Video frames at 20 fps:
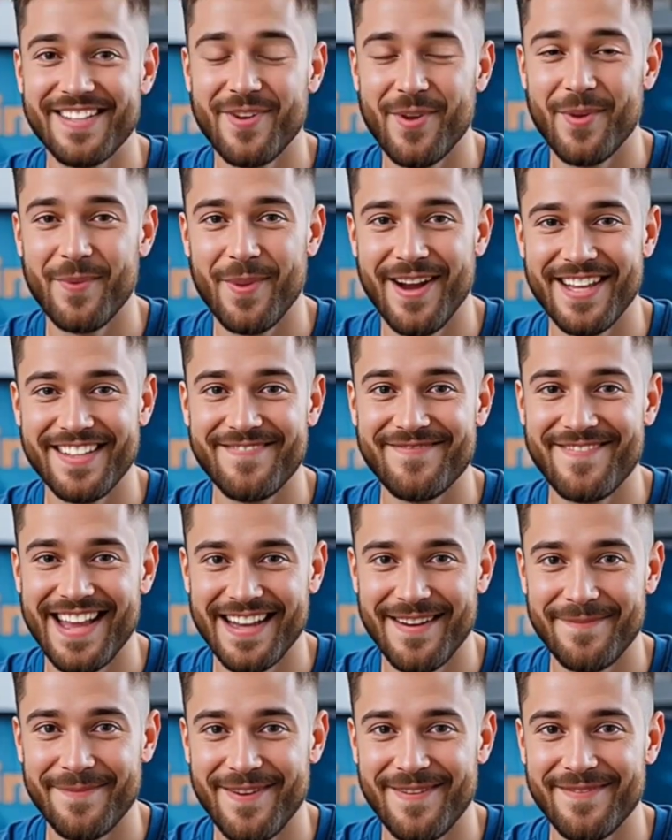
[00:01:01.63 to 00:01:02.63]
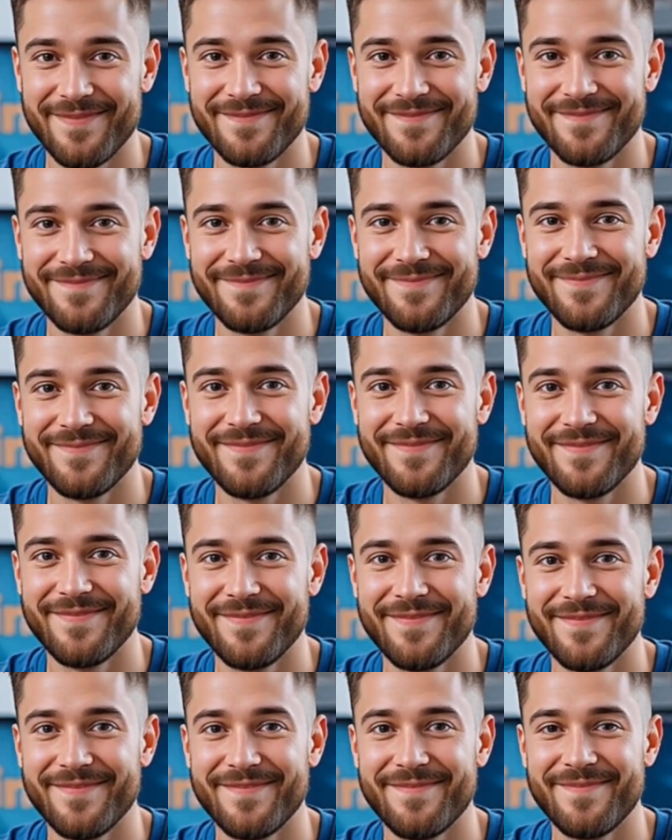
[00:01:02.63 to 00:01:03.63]
always available.
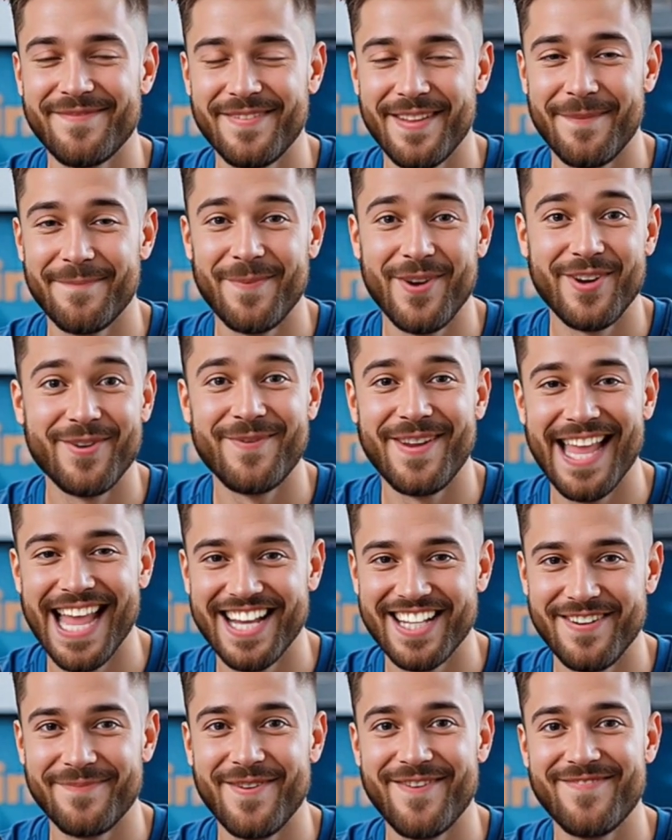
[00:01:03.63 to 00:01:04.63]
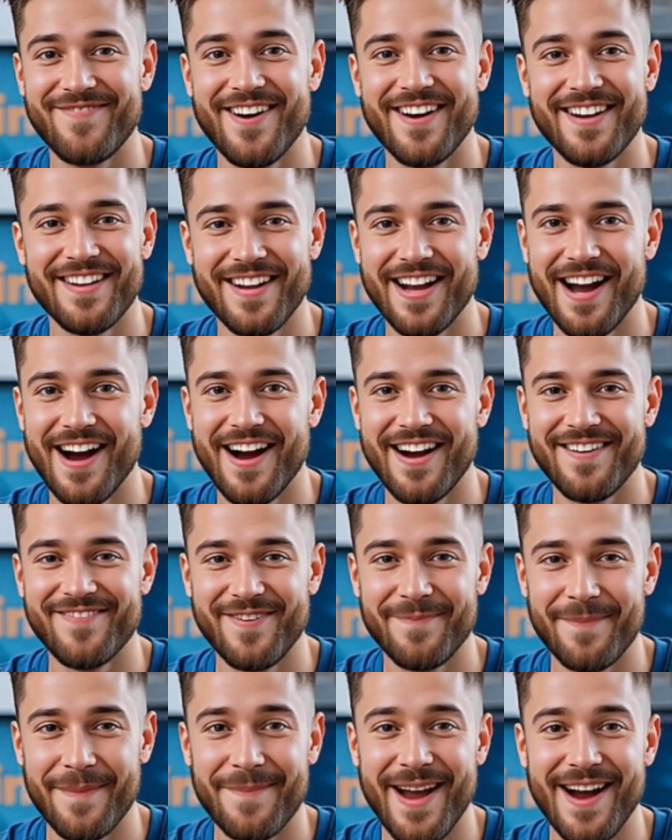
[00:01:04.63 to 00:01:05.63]
The Blue Cash Preferred Card
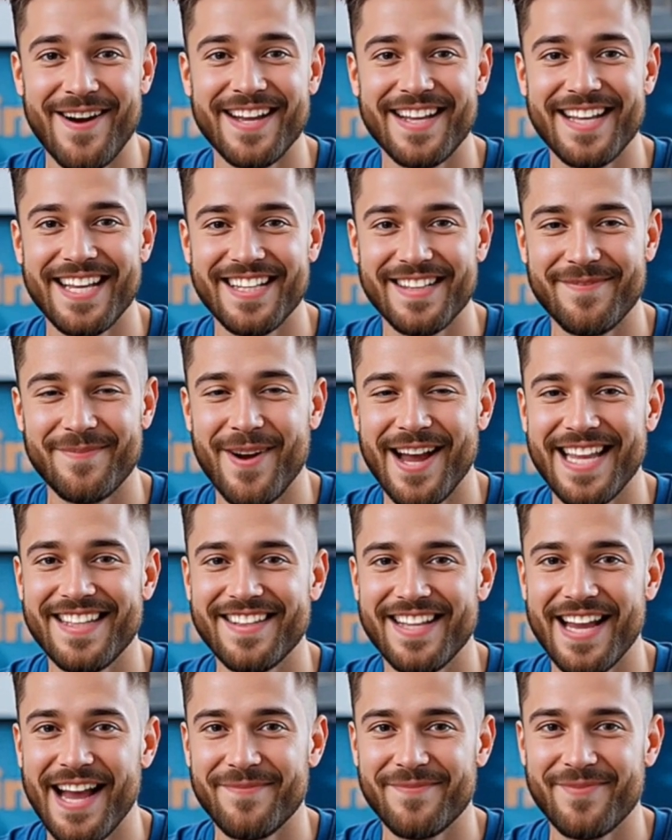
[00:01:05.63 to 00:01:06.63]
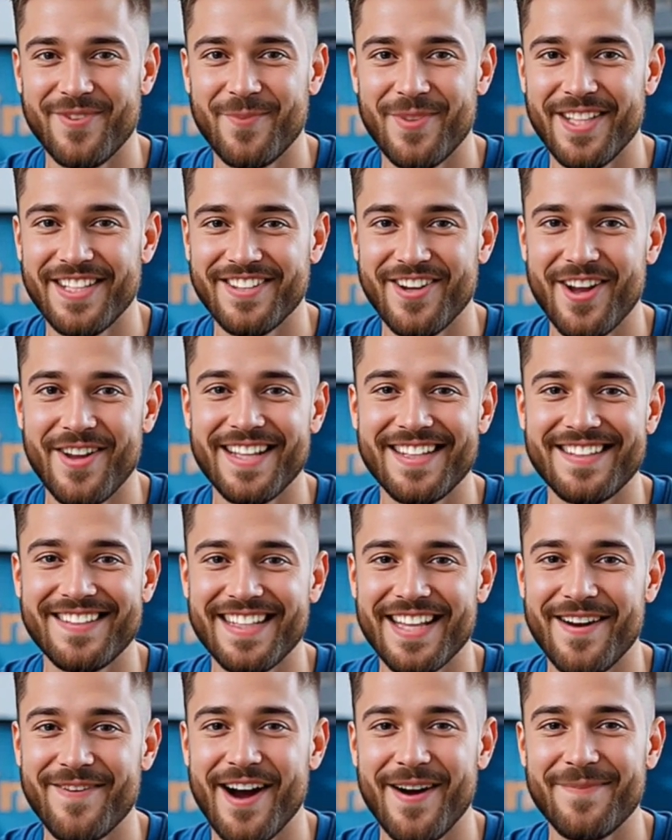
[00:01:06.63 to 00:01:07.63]
from American Express comes with a solid
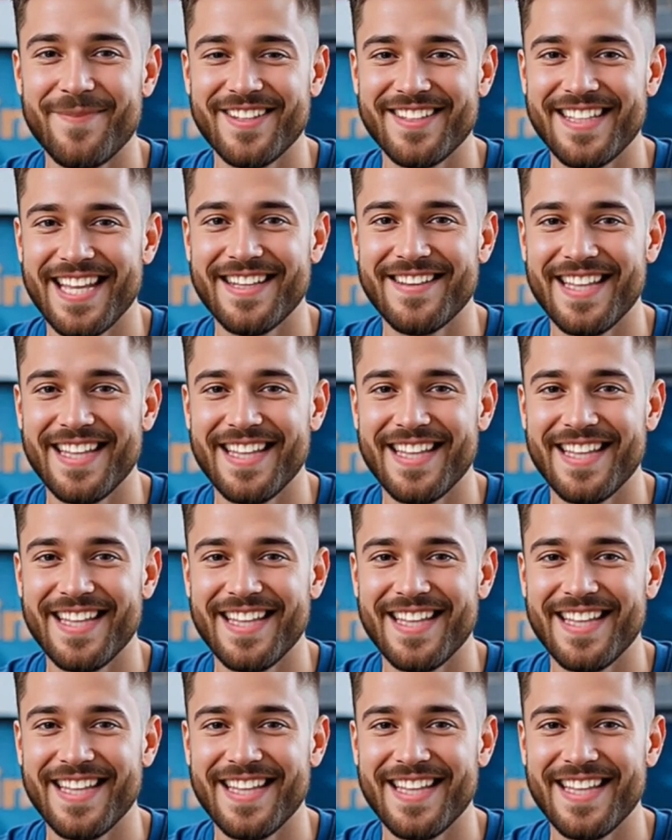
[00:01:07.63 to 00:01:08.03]
0%